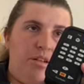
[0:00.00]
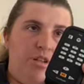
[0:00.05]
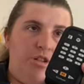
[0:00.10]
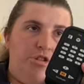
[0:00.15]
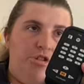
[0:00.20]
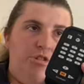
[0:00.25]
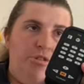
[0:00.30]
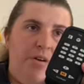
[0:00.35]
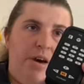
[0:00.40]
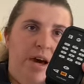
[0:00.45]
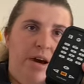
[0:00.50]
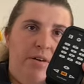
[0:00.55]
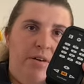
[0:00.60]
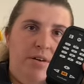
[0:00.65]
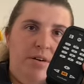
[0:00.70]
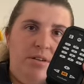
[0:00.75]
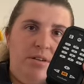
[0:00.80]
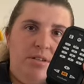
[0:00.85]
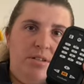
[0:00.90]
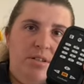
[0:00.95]

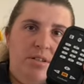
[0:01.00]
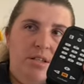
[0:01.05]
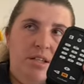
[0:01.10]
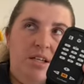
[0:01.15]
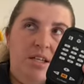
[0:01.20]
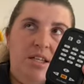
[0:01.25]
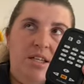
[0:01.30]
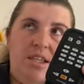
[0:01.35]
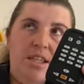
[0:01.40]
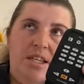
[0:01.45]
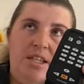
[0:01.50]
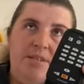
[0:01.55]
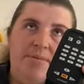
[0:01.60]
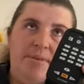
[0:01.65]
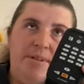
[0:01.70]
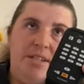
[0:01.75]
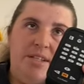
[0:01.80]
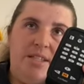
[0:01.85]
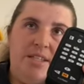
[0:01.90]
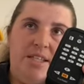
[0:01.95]
arrows. These
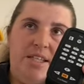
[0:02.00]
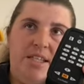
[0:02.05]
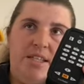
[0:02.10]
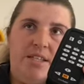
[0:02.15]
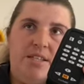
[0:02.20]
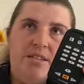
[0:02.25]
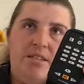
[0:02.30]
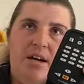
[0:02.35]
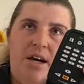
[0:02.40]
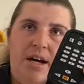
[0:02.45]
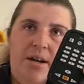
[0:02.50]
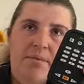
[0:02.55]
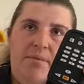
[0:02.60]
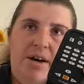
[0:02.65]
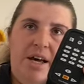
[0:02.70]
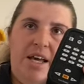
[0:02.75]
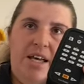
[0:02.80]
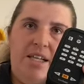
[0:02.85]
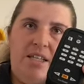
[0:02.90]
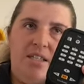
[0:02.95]
ones sit
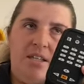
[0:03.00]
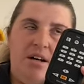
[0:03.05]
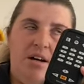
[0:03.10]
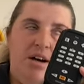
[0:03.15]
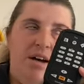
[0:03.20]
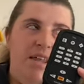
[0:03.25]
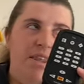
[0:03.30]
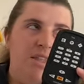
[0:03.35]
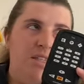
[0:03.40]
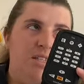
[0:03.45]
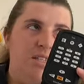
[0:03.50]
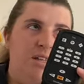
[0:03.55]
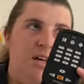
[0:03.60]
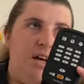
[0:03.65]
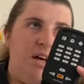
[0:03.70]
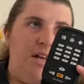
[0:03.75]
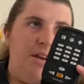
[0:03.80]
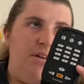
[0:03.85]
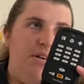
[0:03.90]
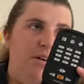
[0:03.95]
sideways either
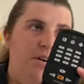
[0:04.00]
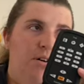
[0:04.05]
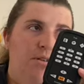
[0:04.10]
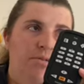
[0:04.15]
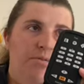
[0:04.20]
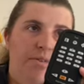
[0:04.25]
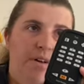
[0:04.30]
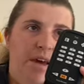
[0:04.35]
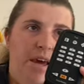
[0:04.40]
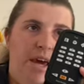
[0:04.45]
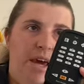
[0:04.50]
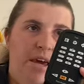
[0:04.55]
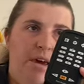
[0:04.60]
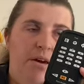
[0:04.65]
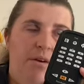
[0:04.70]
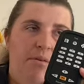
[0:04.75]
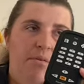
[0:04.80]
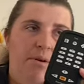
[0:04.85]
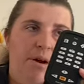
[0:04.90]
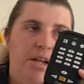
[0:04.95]
side of a
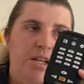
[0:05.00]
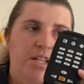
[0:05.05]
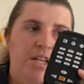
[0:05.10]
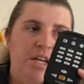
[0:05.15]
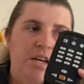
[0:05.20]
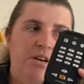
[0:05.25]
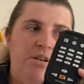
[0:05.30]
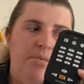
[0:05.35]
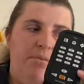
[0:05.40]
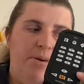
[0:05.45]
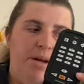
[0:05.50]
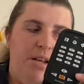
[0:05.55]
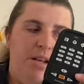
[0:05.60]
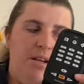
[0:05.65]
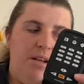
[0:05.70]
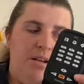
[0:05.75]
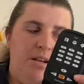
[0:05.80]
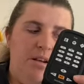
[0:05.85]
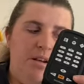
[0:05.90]
rectangle button.